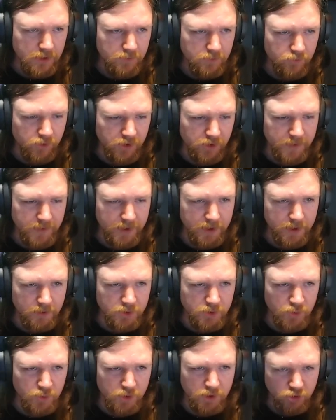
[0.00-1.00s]
Bring you back up
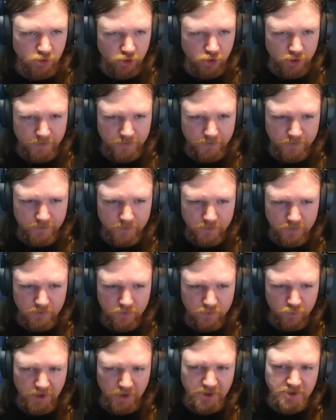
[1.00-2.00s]
to 100.
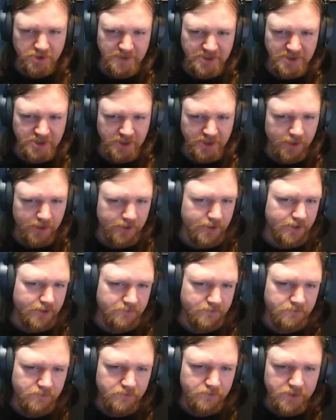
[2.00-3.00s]
We need to be stealing that
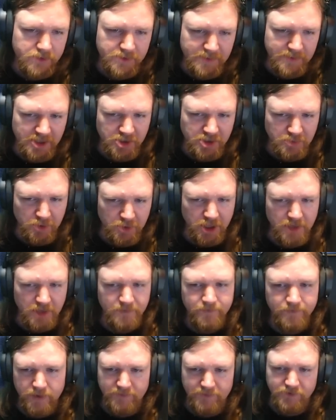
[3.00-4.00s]
Spanish money,
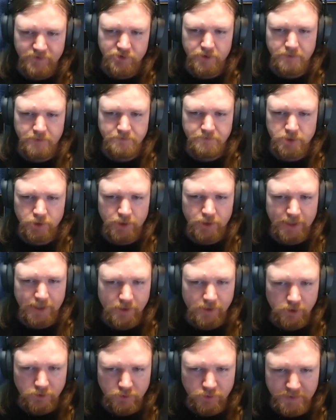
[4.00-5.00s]
even though I'm totally
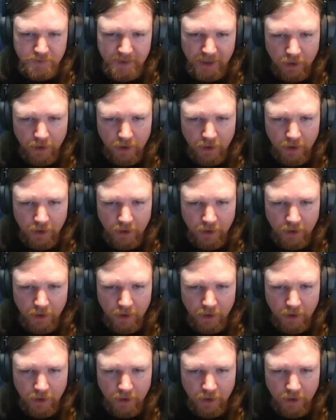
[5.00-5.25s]
allied with Spain.